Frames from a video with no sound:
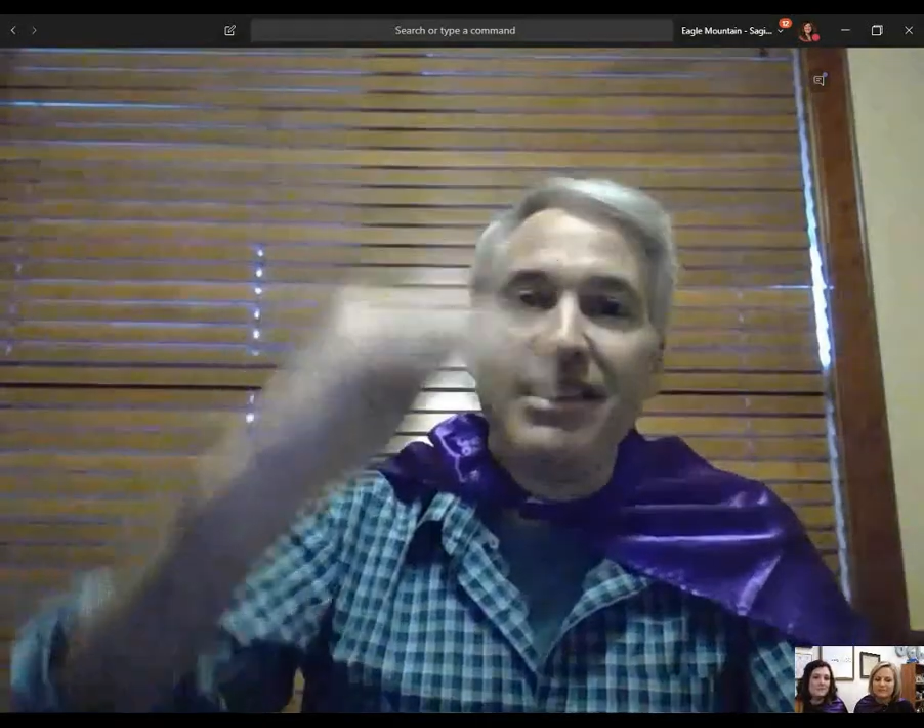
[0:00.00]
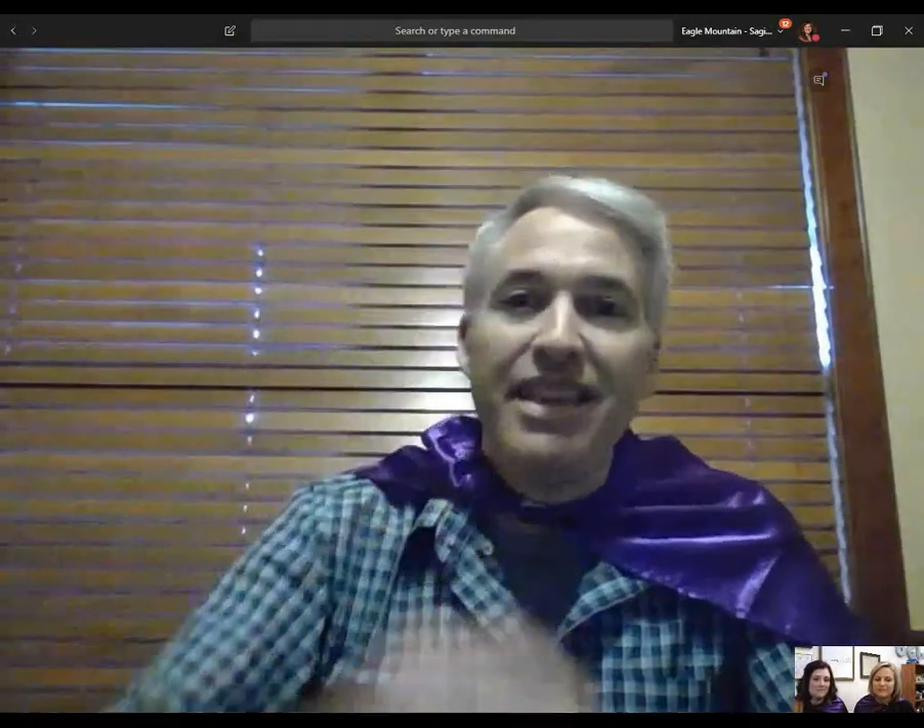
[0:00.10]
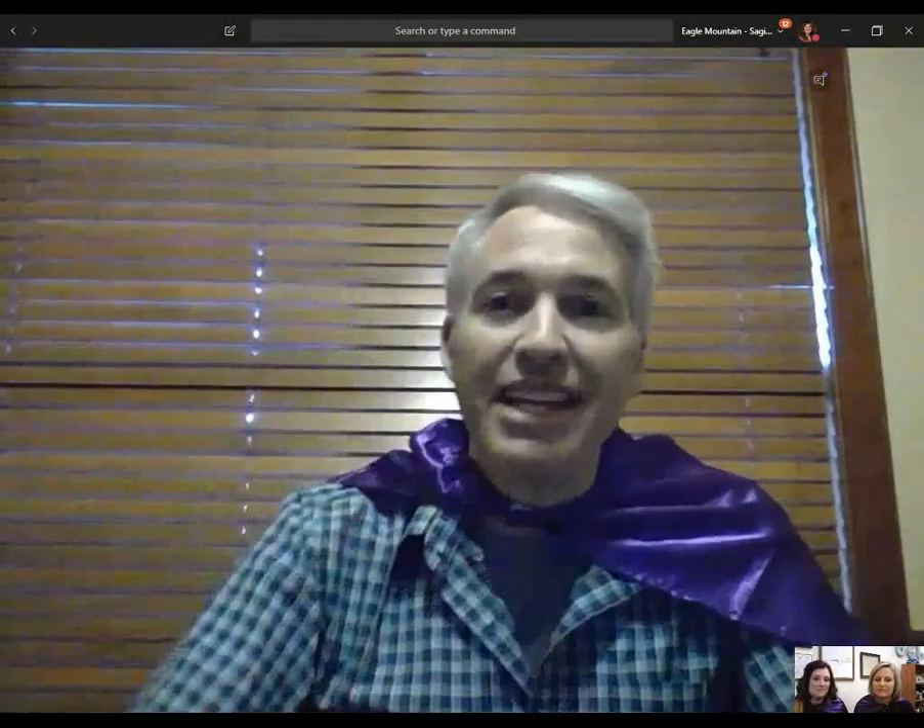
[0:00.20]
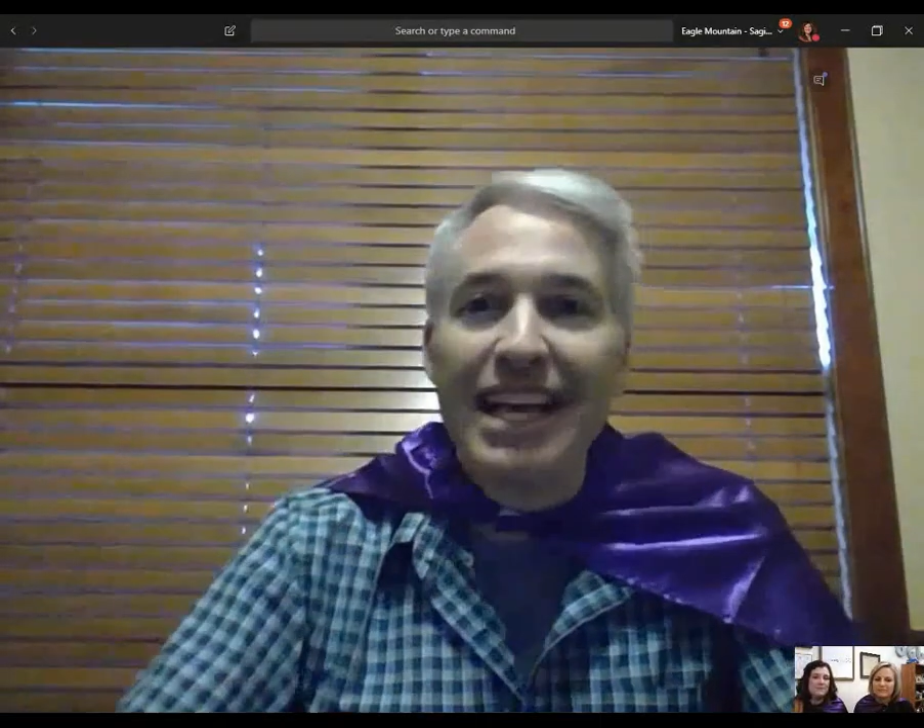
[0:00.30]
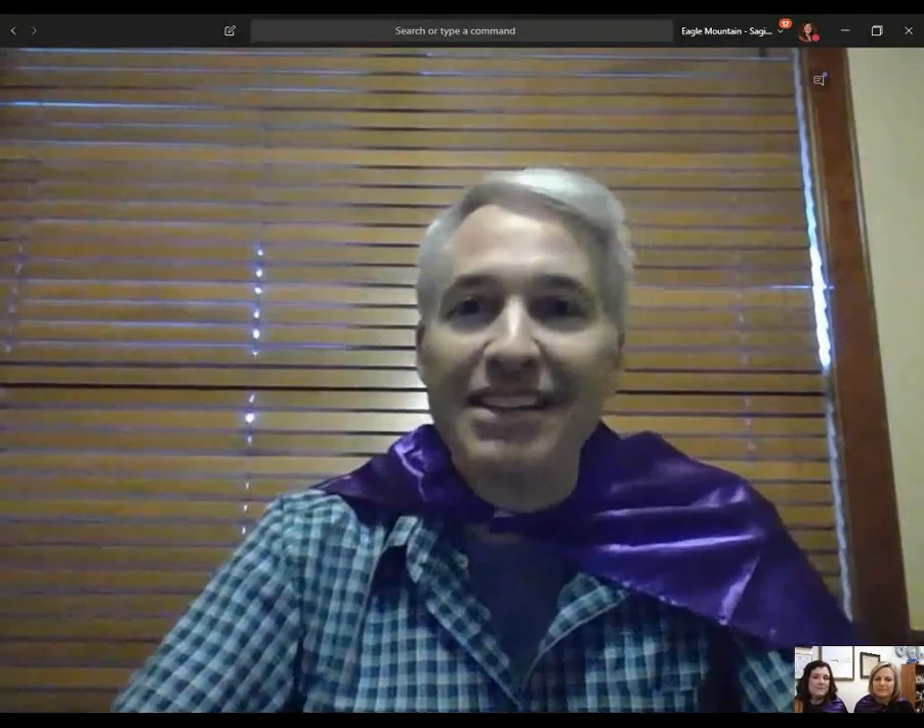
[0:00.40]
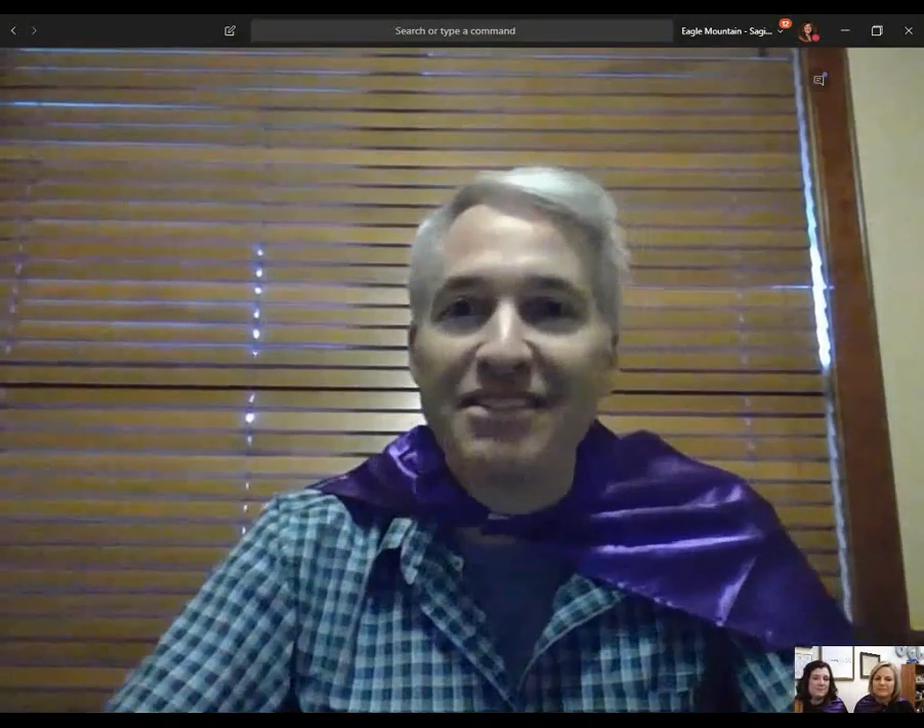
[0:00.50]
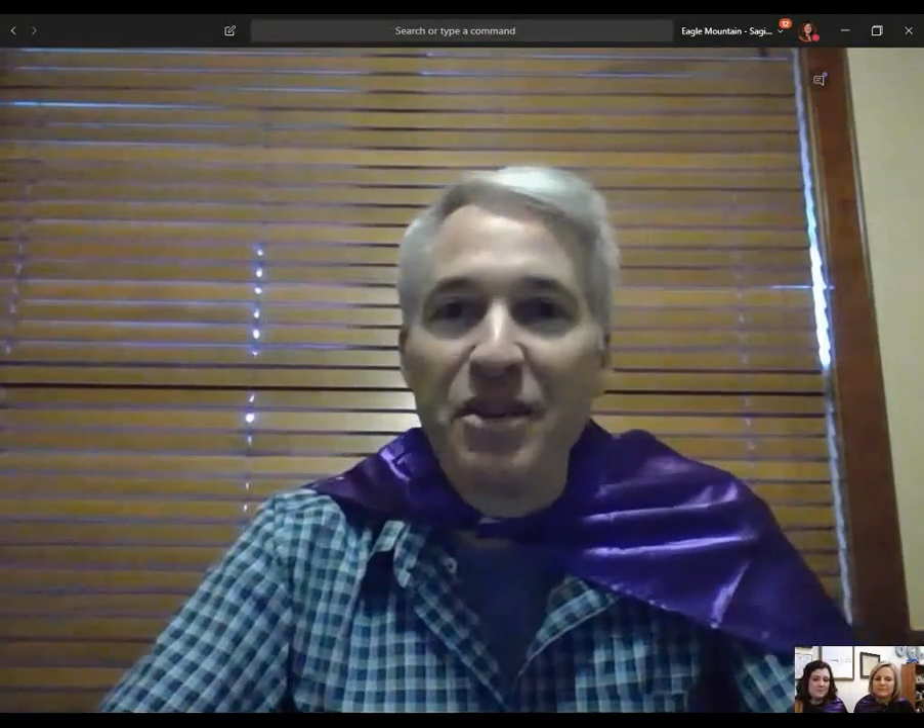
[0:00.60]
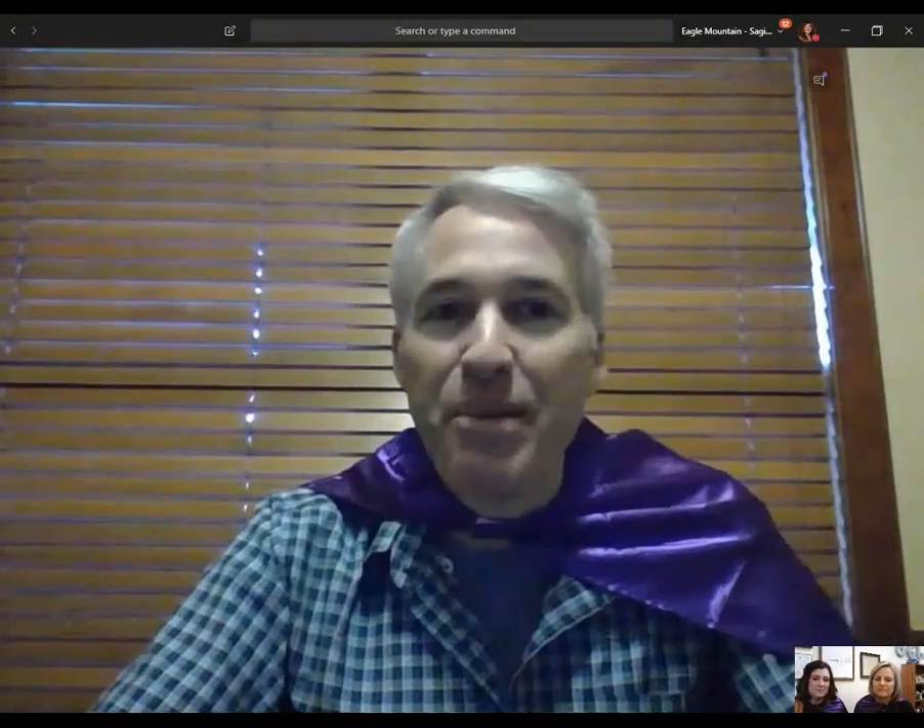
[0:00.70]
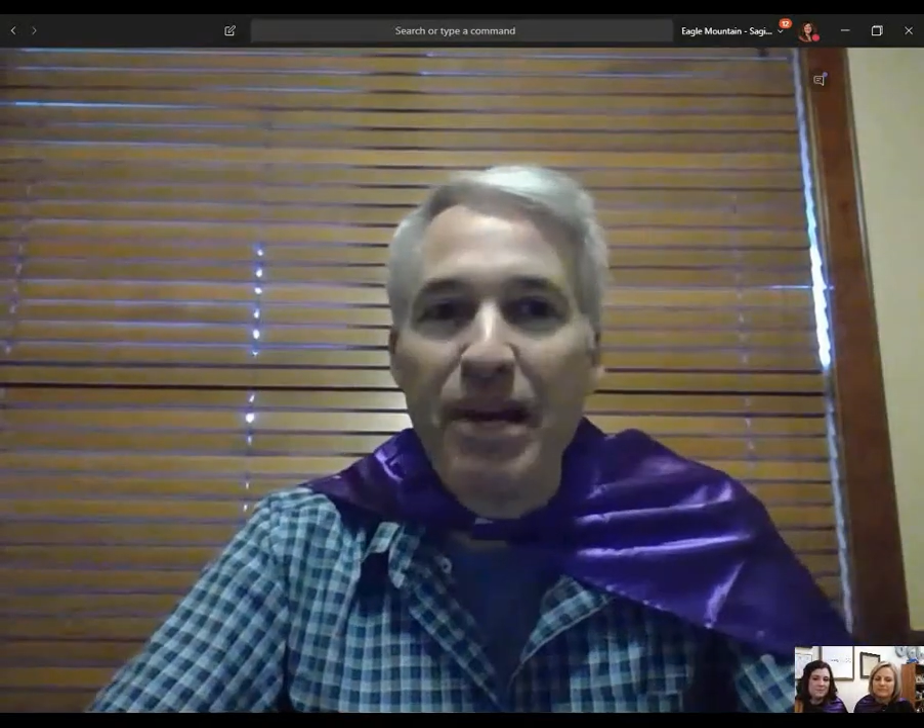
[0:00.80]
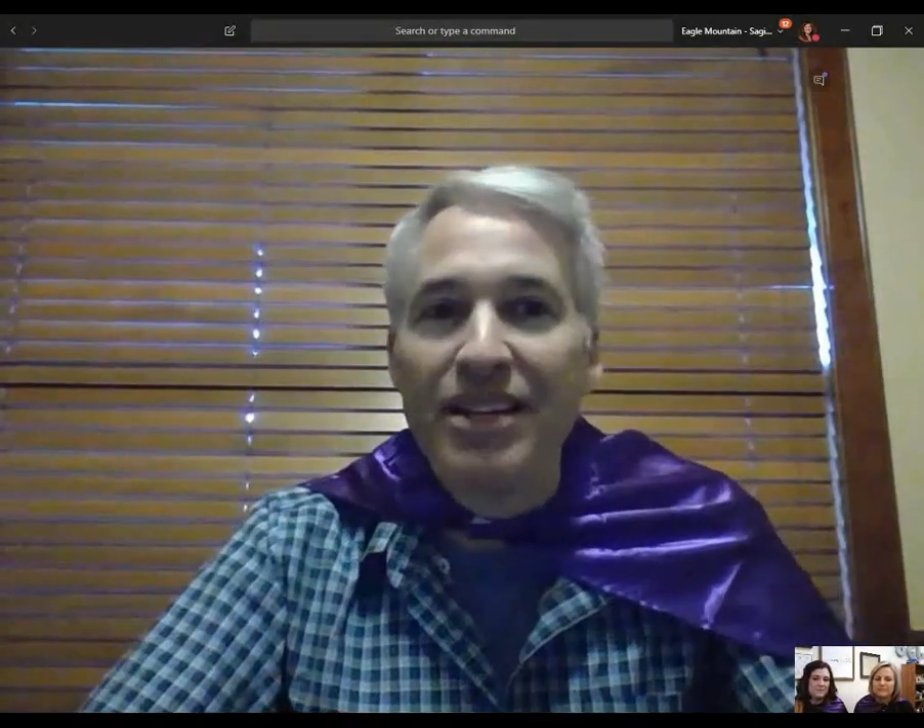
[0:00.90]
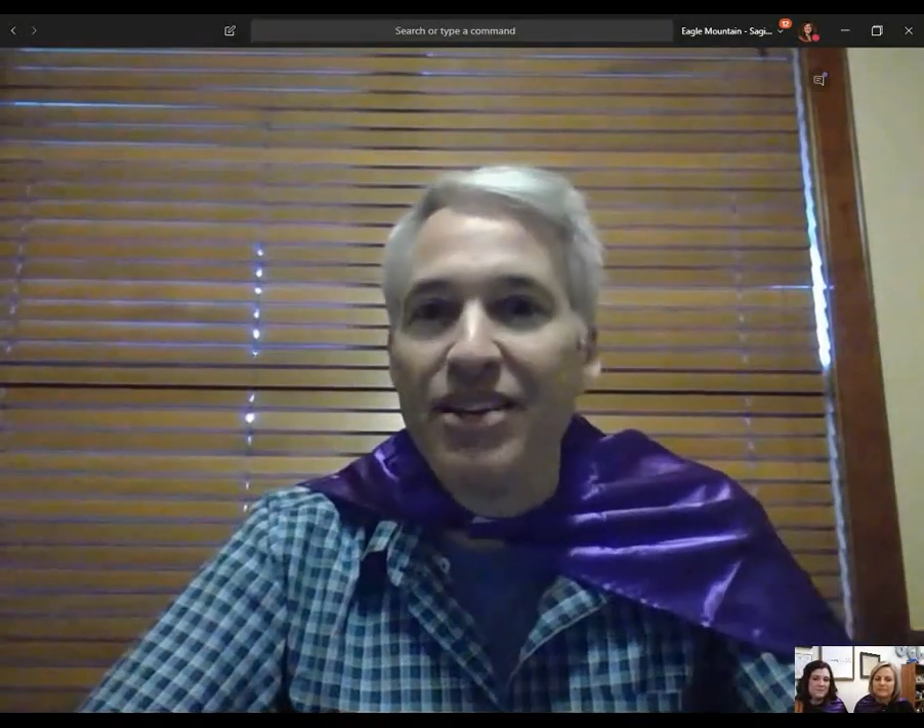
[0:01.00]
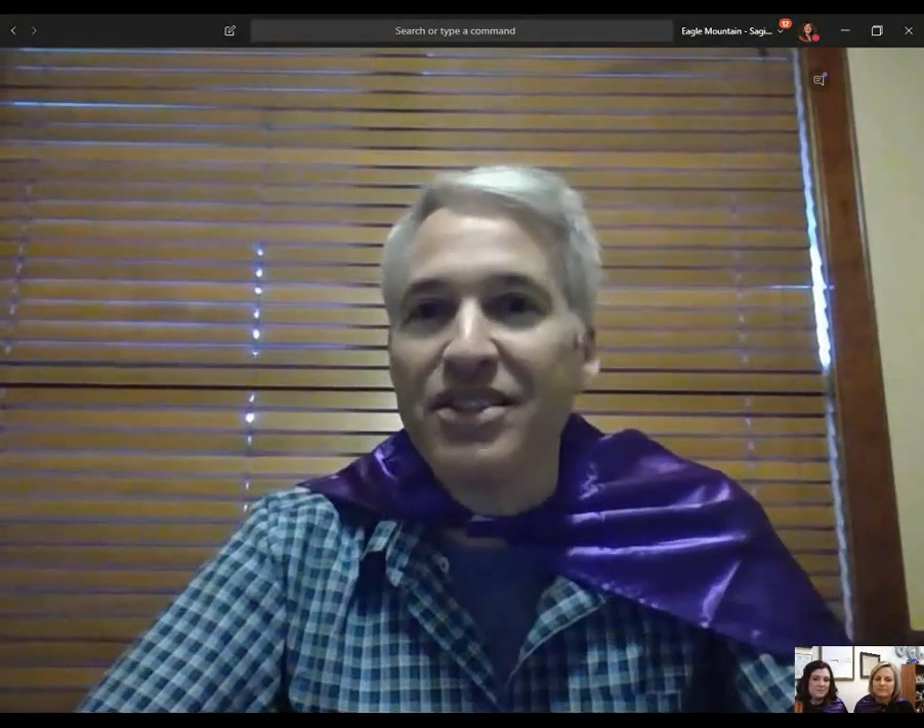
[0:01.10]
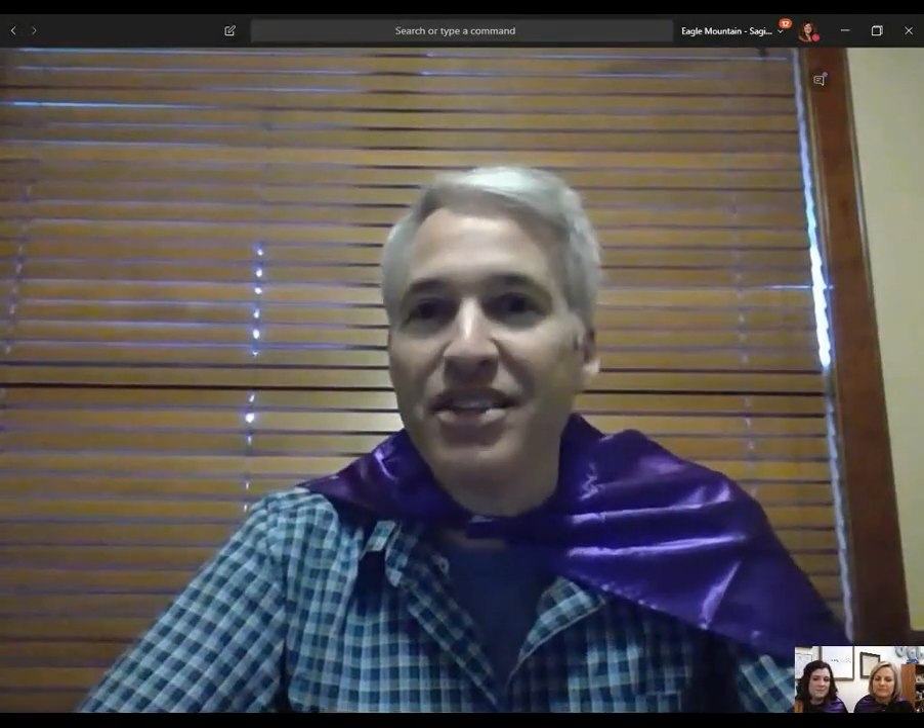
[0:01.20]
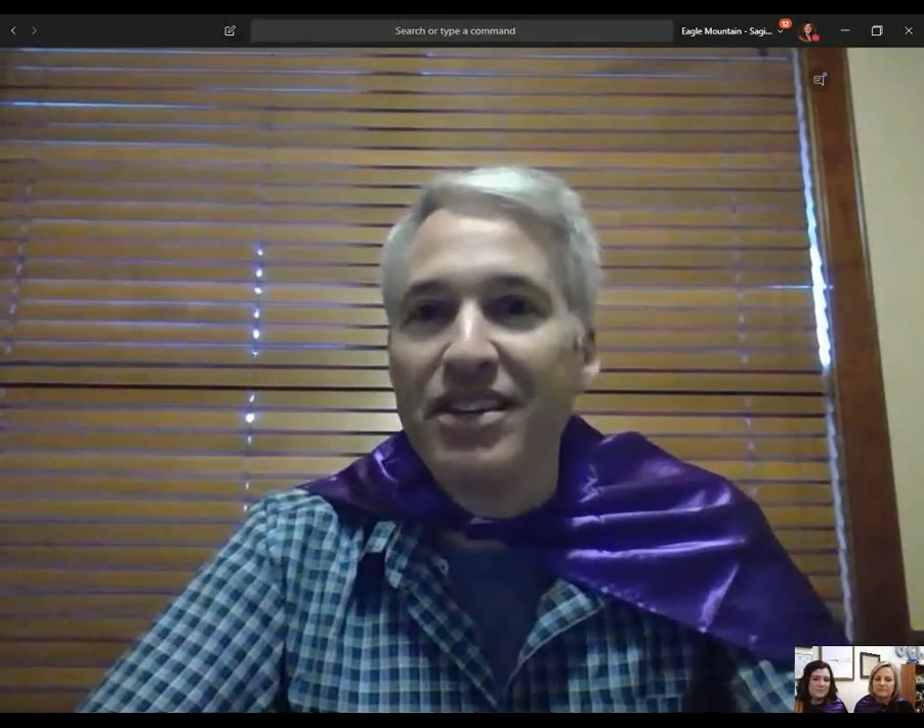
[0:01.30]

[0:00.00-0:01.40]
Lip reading: allows new pedagogy